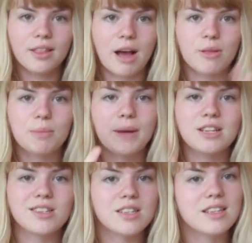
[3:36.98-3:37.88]
out the
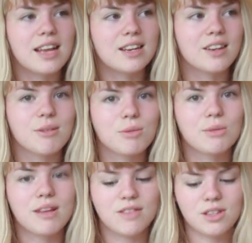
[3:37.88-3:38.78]
picture and I will
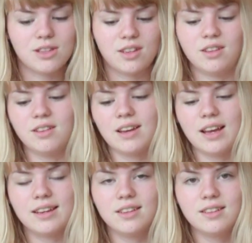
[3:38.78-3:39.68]
give it to you,
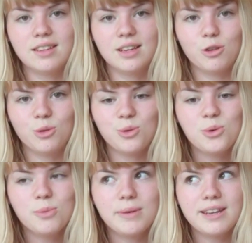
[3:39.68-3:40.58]
and it will
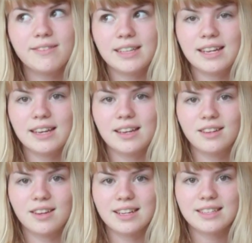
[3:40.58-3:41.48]
all be really
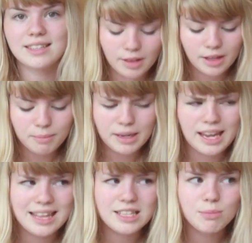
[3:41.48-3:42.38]
nice. But
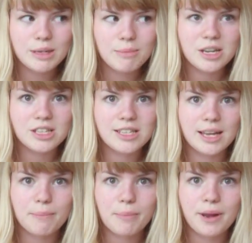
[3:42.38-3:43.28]
yeah, that's pretty much
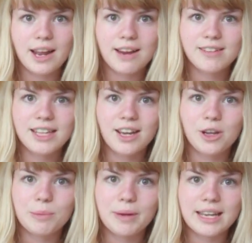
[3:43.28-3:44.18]
it, but I really
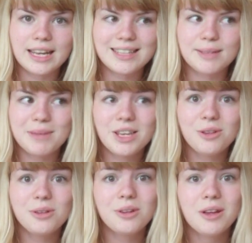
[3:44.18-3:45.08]
hope I get to meet
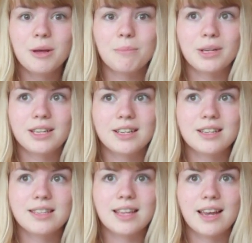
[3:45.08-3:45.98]
you
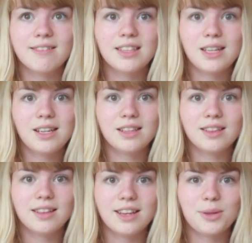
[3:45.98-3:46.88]
because I really
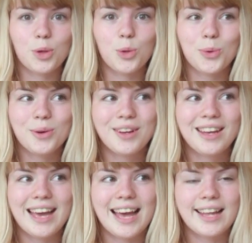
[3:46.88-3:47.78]
like you,
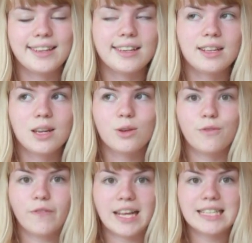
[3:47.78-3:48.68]
and I like your
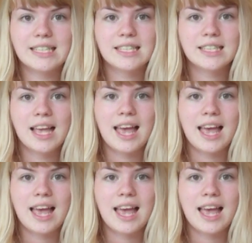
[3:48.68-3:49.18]
face,